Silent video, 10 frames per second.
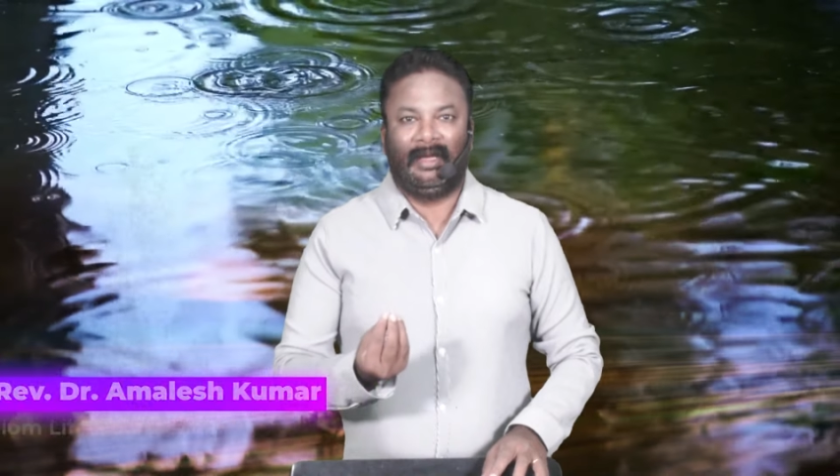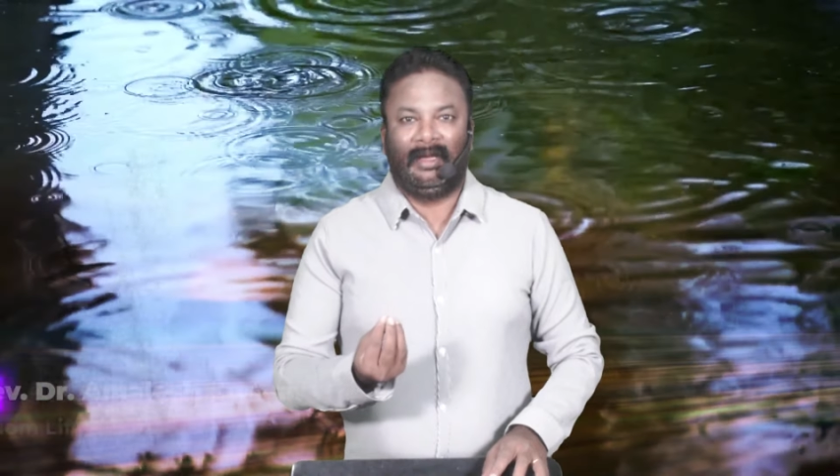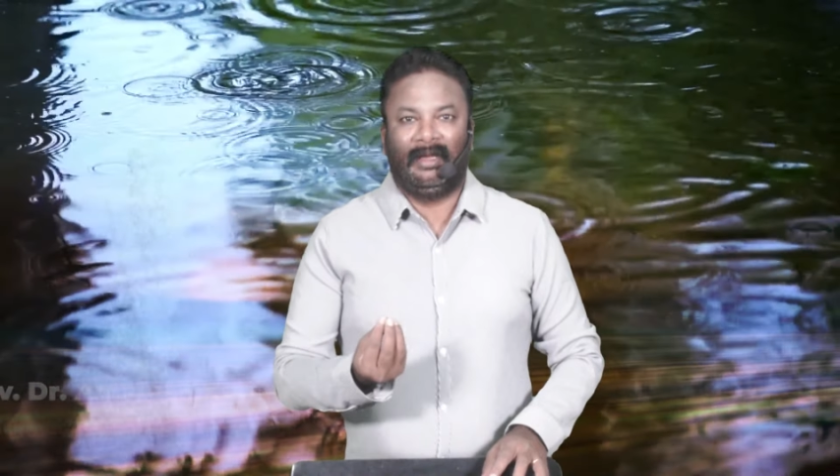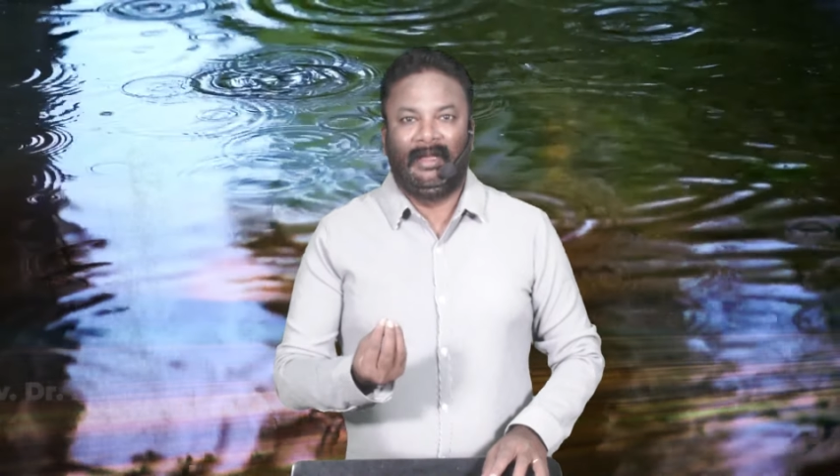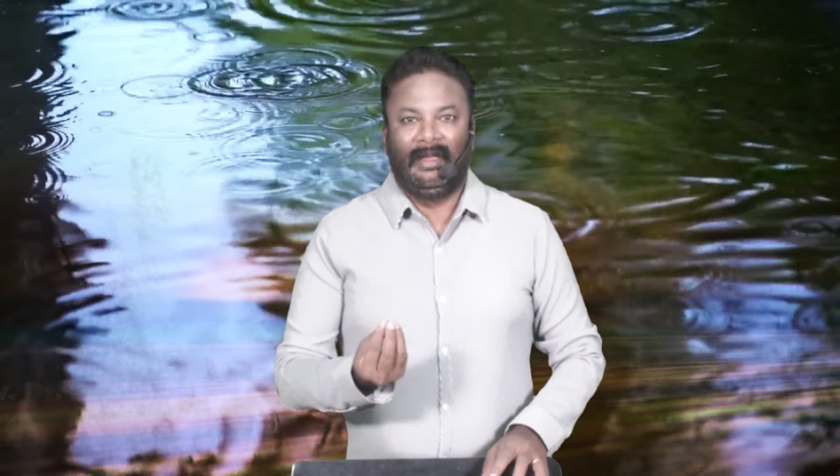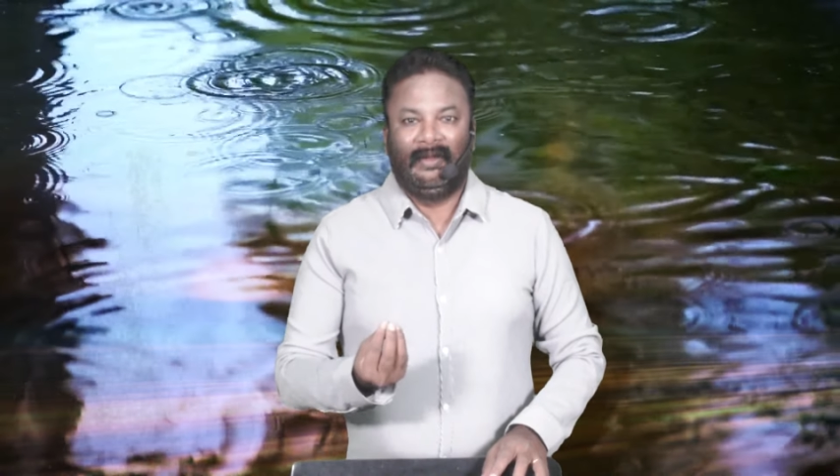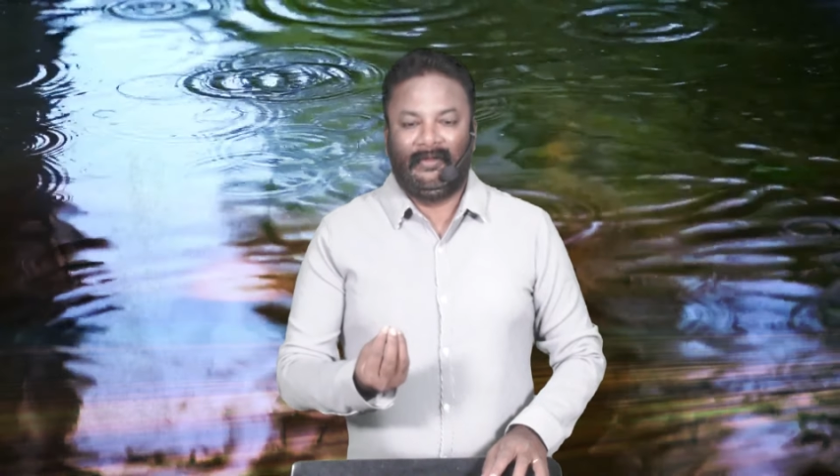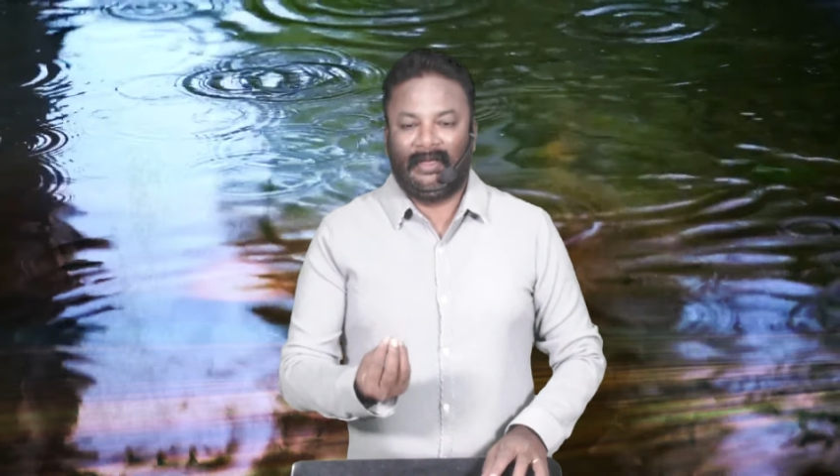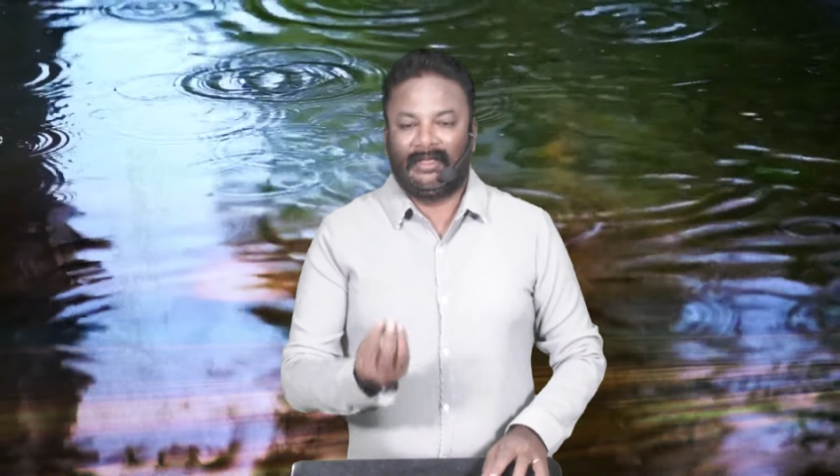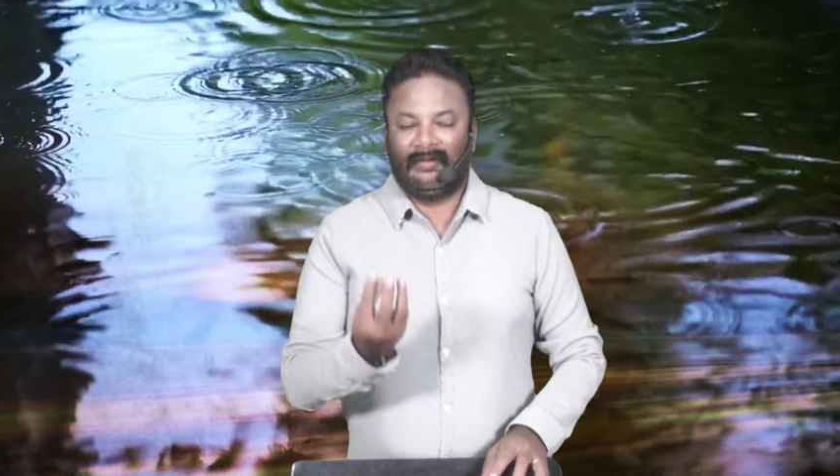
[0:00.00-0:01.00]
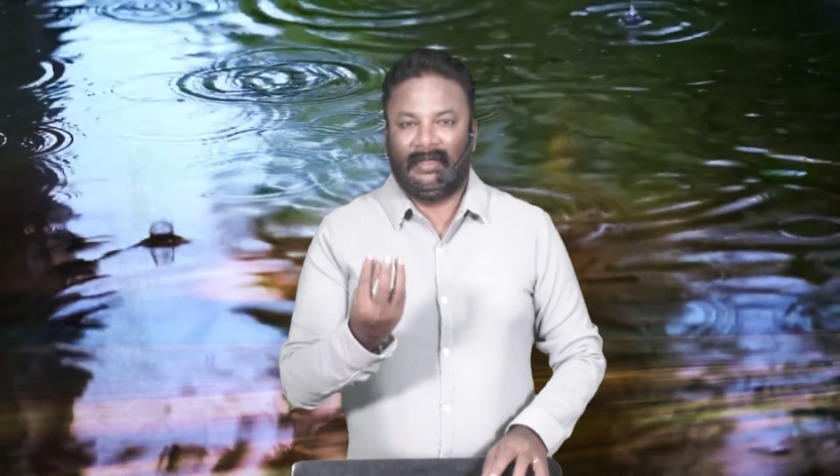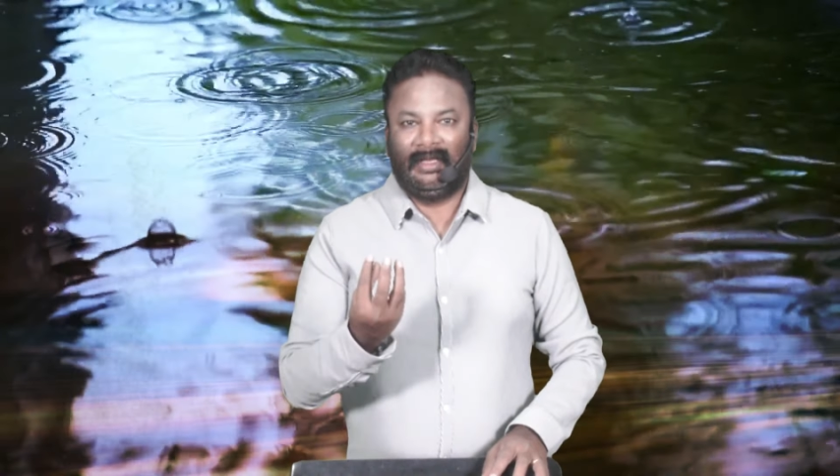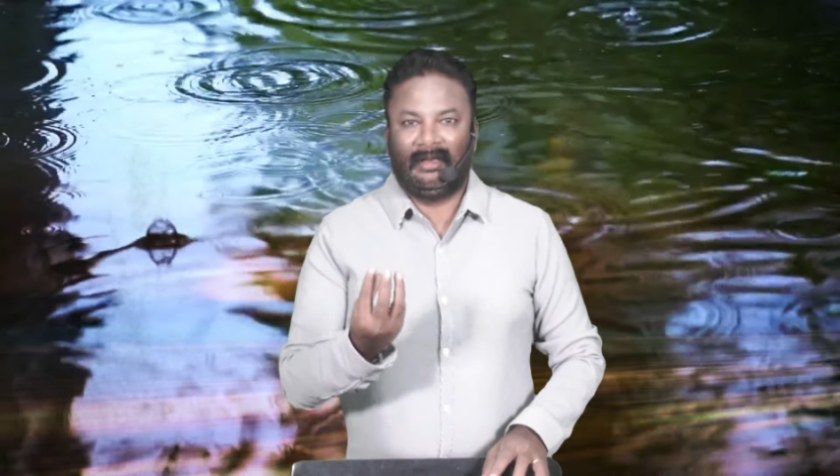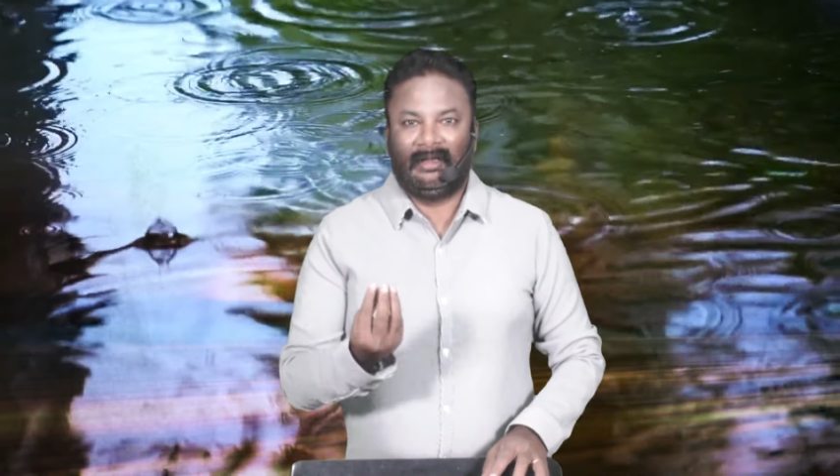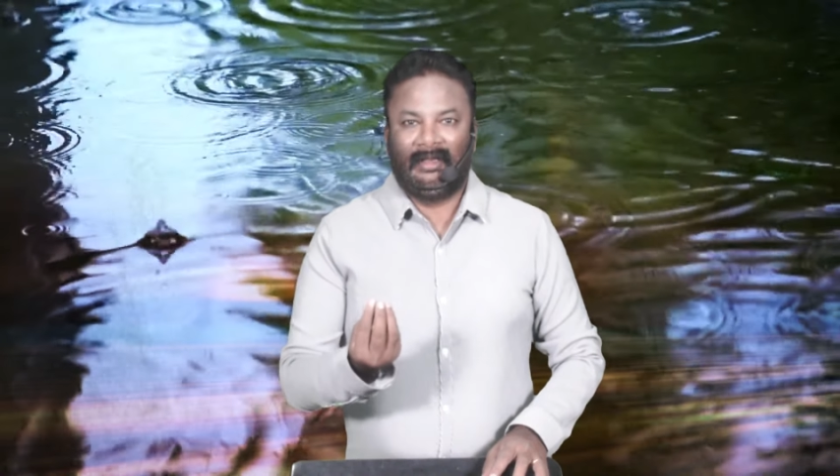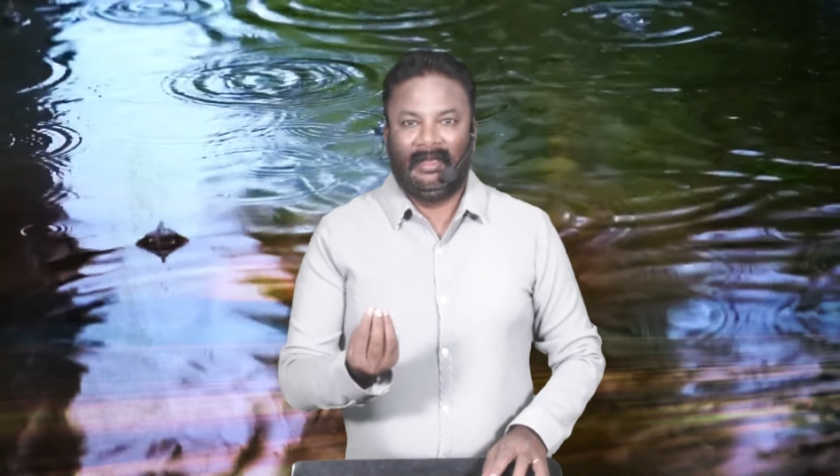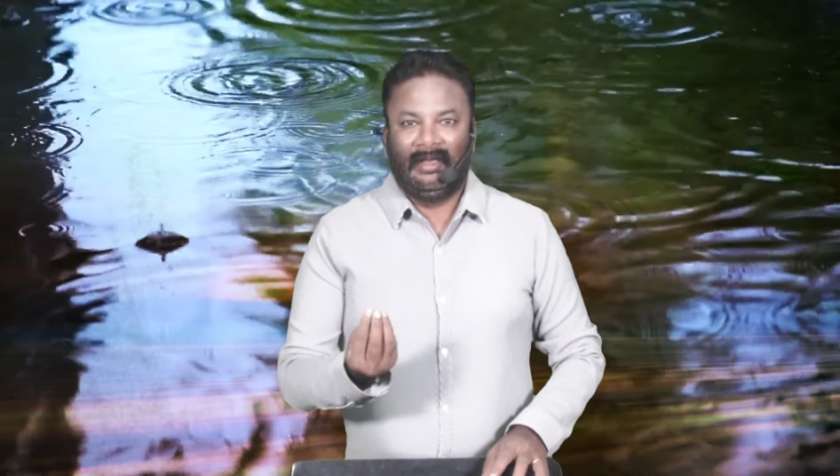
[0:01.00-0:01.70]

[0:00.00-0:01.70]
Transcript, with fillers: uh, face of the earth.